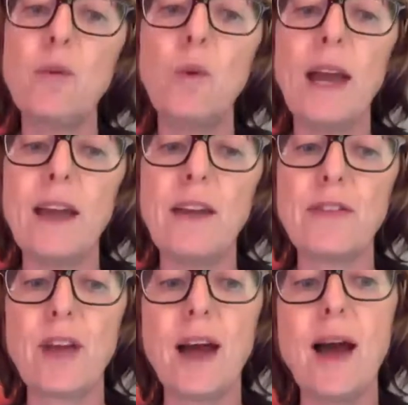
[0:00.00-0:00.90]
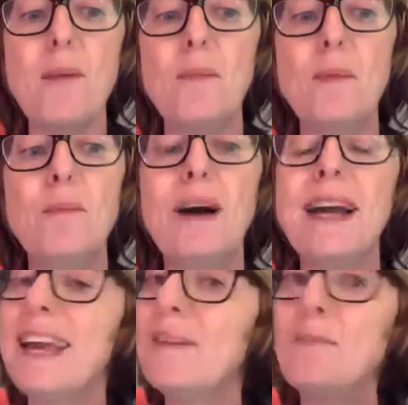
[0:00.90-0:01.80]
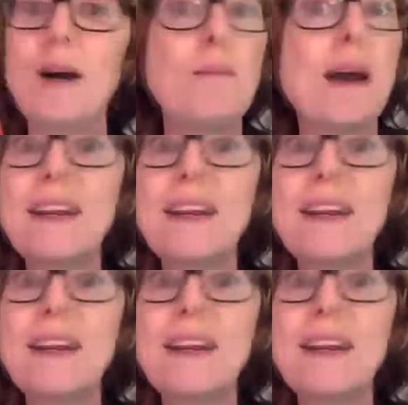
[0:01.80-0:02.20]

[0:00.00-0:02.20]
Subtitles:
with my